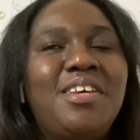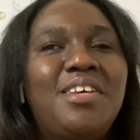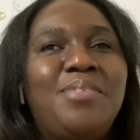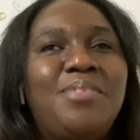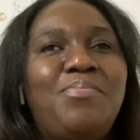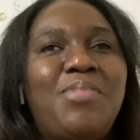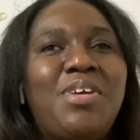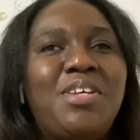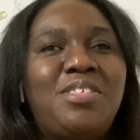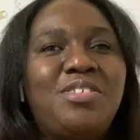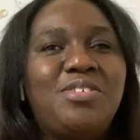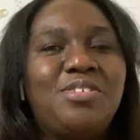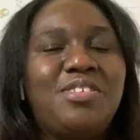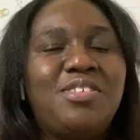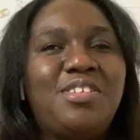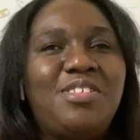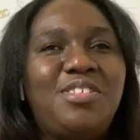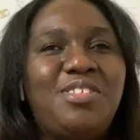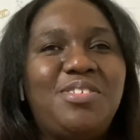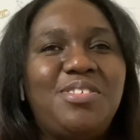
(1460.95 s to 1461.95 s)
make sure
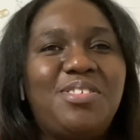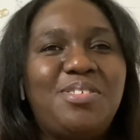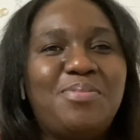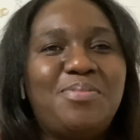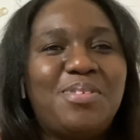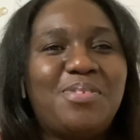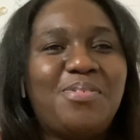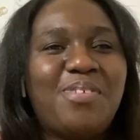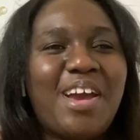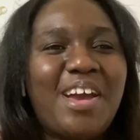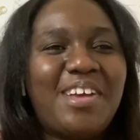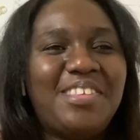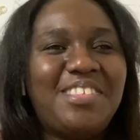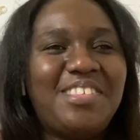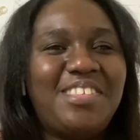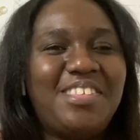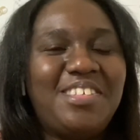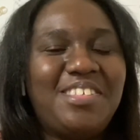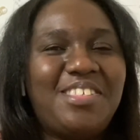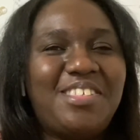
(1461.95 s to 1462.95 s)
that you subscribe to
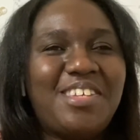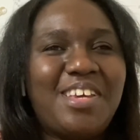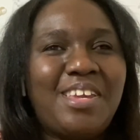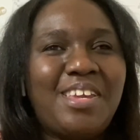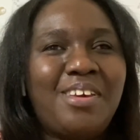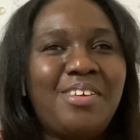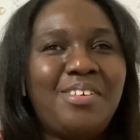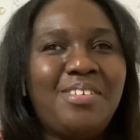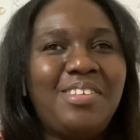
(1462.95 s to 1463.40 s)
this channel,